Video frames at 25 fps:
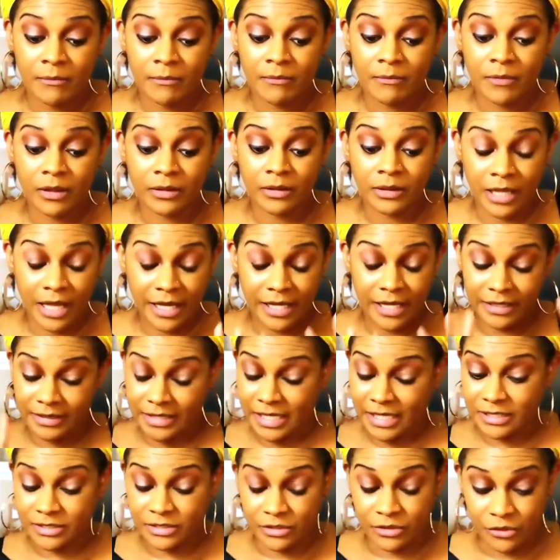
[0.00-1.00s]
Like,
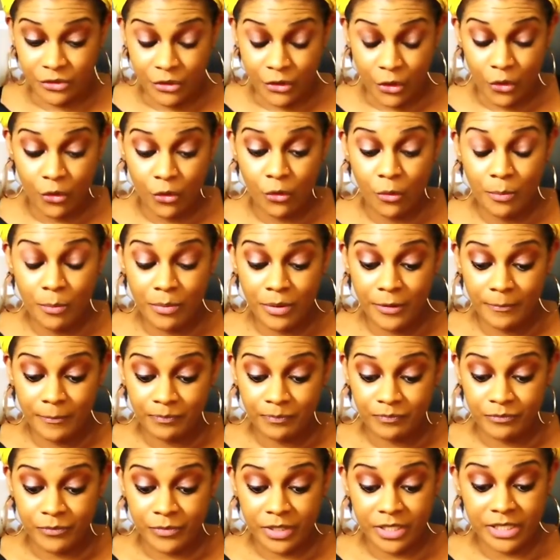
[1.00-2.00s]
that's dope
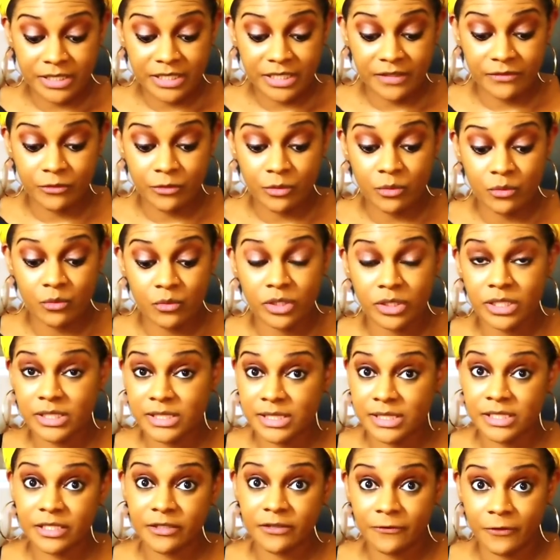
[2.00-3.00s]
because everyone is
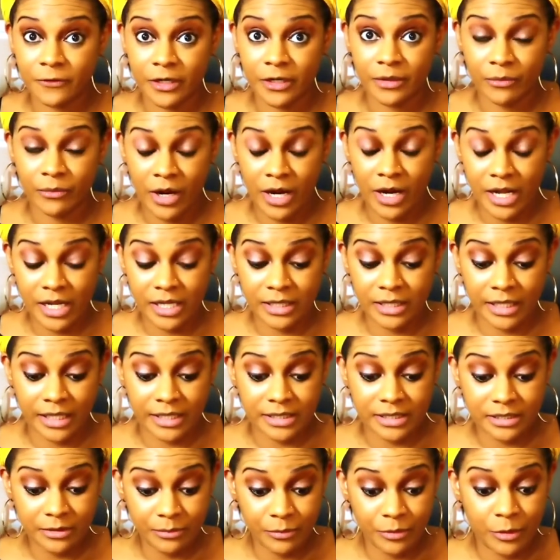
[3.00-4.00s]
different, right?
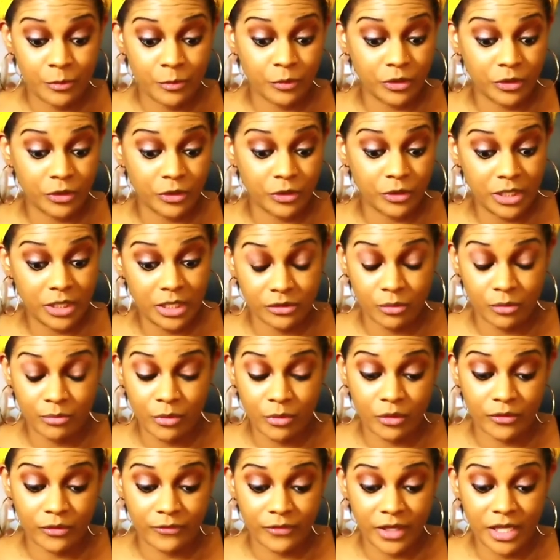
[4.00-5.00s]
Like some people need a little
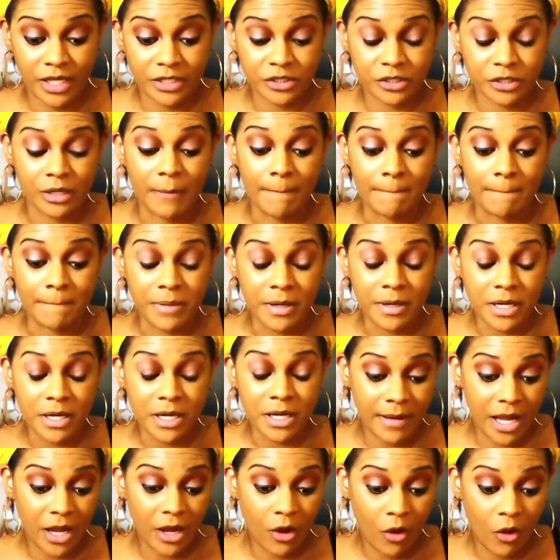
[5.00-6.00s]
motivation, but
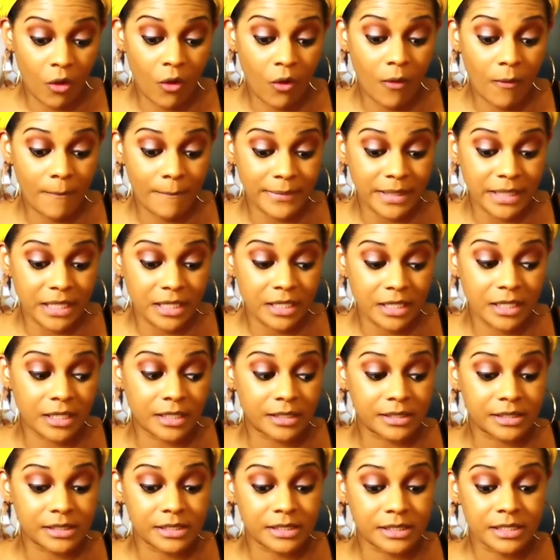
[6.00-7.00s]
by all
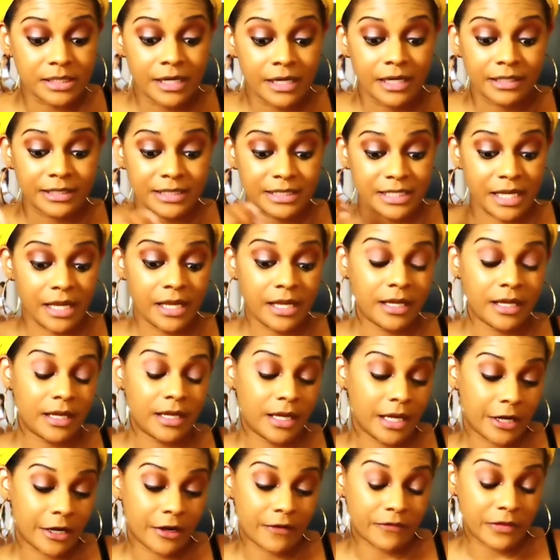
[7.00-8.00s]
means, take
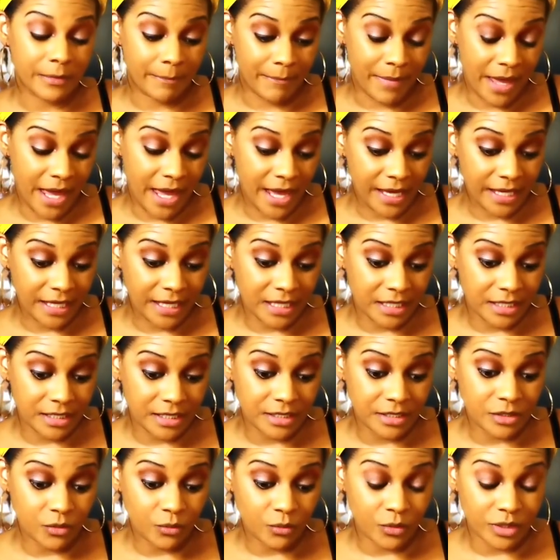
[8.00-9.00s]
care of the back
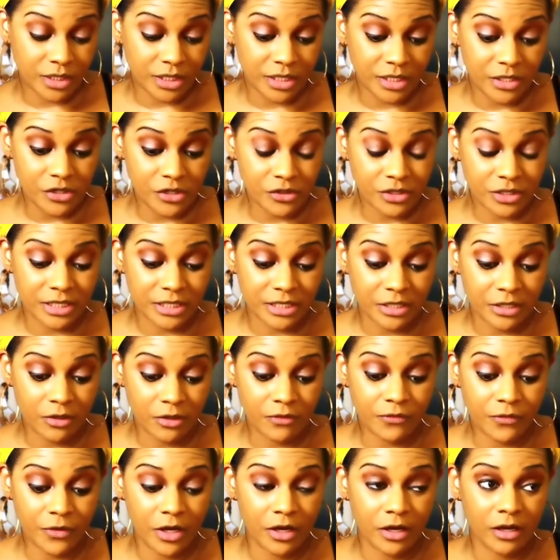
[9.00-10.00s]
end within
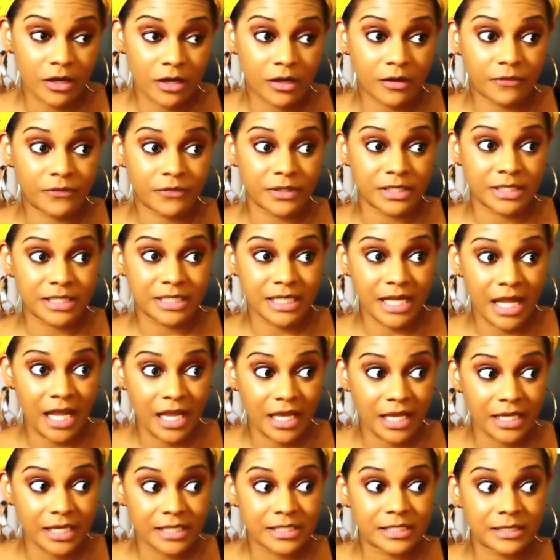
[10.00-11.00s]
yourself of
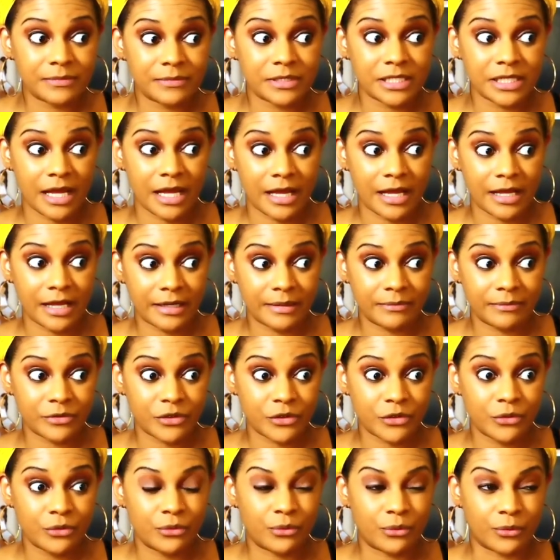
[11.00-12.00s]
taking some time
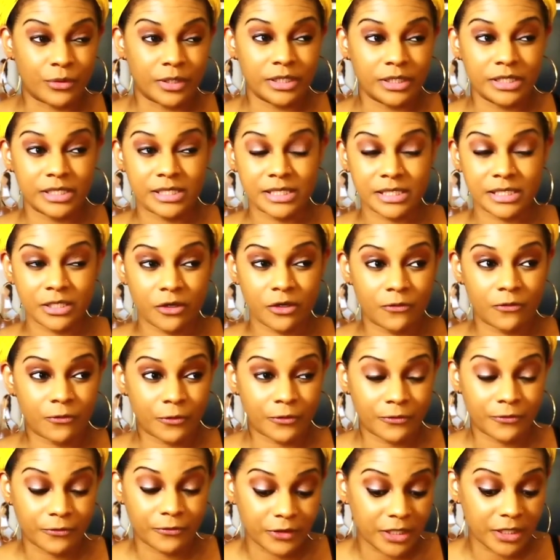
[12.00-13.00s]
to really
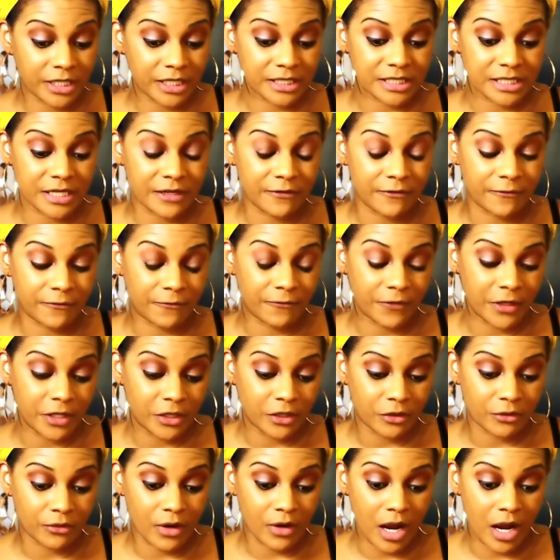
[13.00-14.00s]
self-reflect and
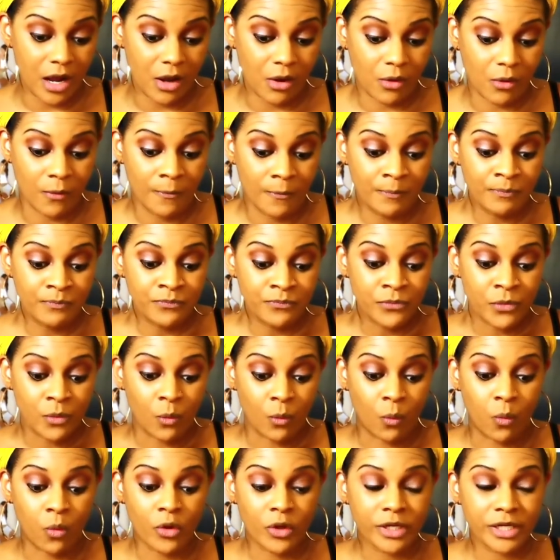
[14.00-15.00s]
figure out
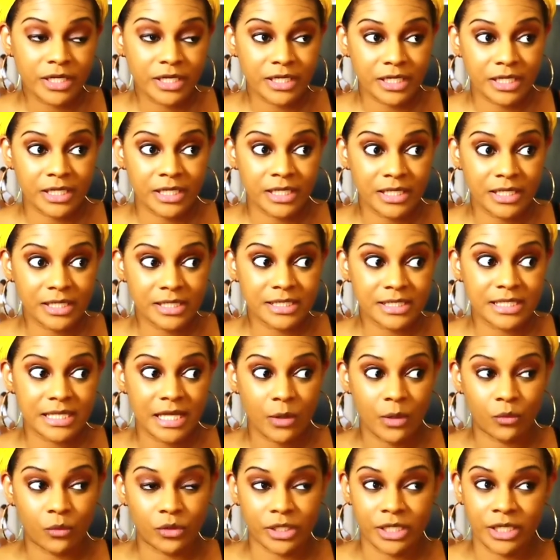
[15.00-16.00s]
what it is
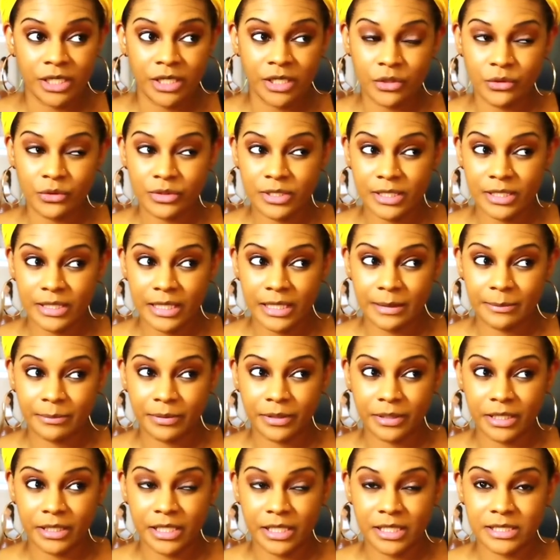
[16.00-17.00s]
that will get you to that
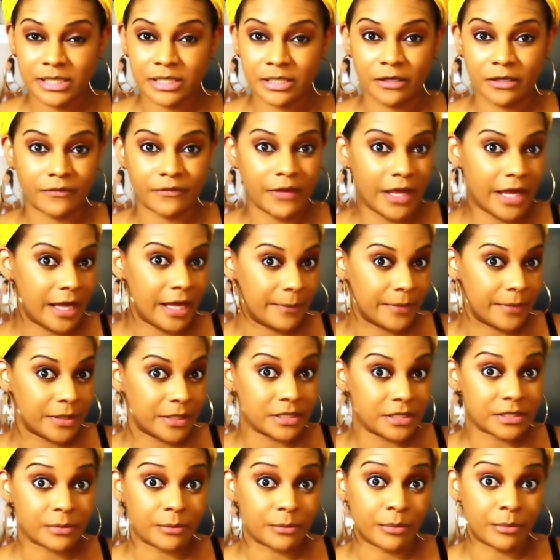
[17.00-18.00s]
place of
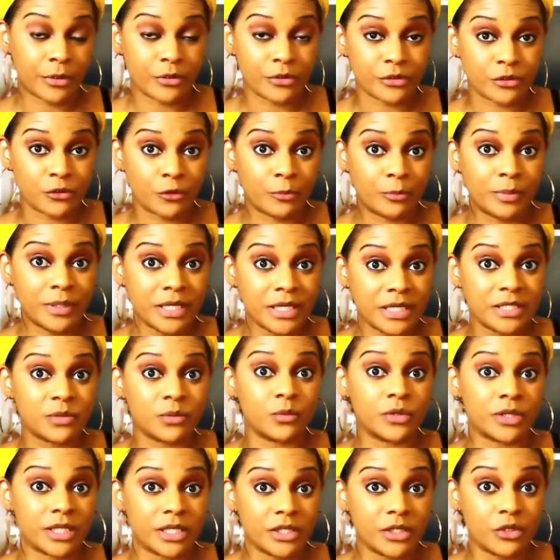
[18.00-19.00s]
happiness and personal peace
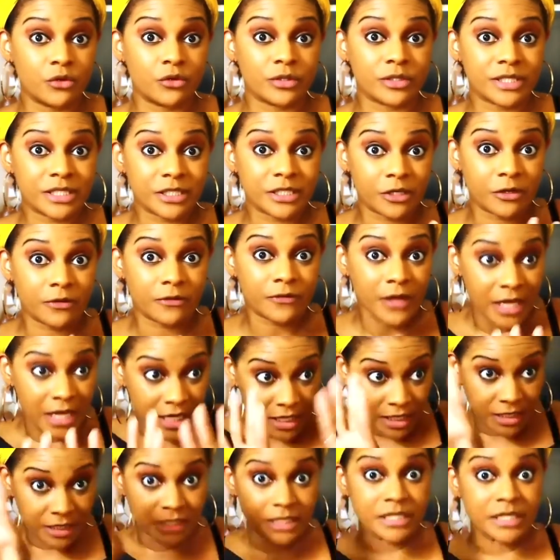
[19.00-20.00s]
within yourself,
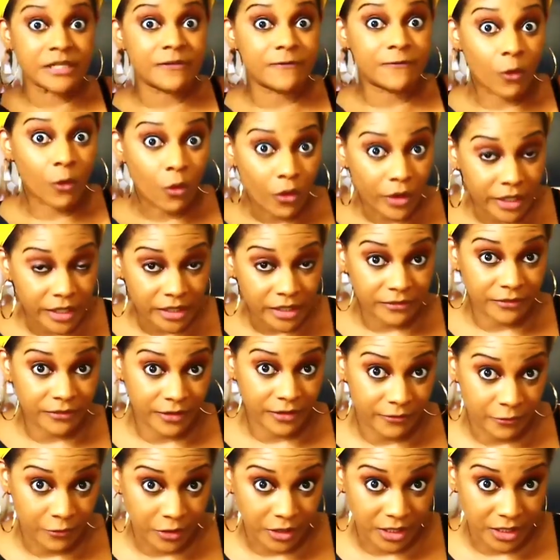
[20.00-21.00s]
devoid of
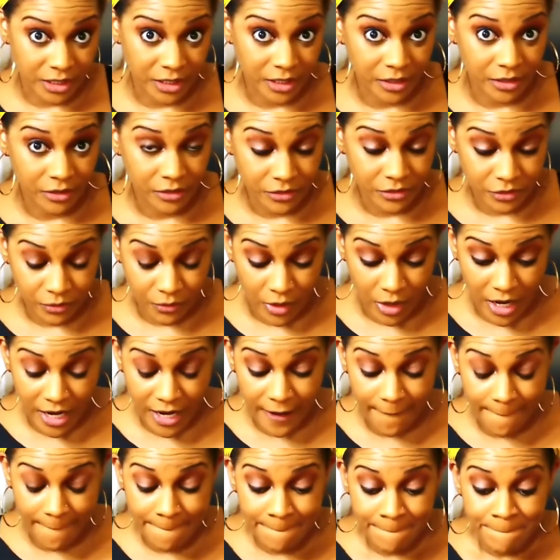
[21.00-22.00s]
everything else,
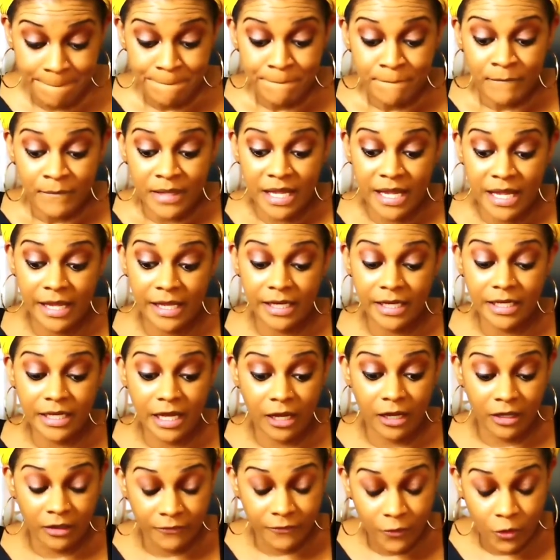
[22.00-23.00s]
right? And
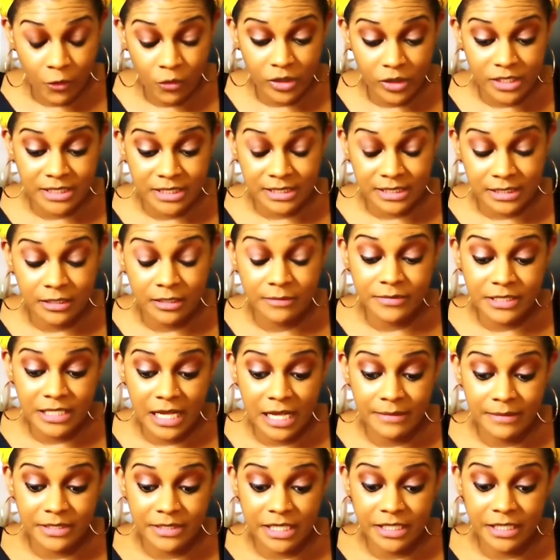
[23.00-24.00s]
of course,
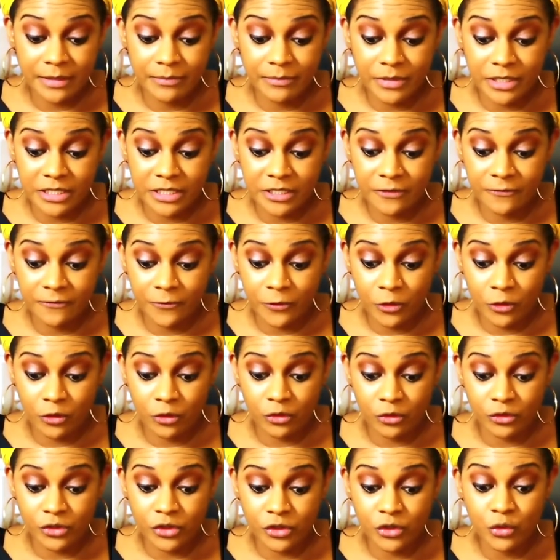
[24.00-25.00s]
sometimes that can be
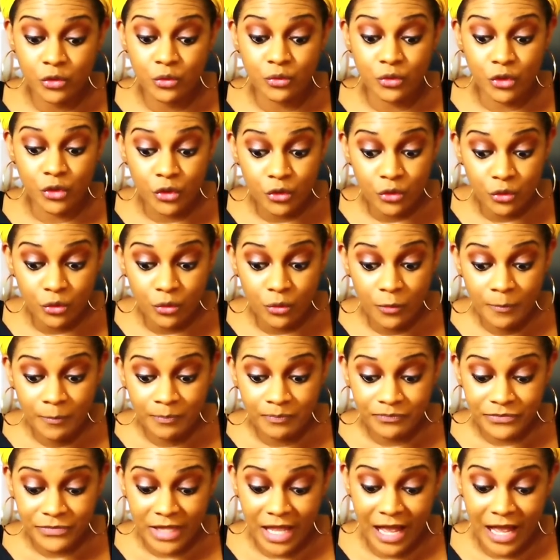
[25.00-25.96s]
difficult to do.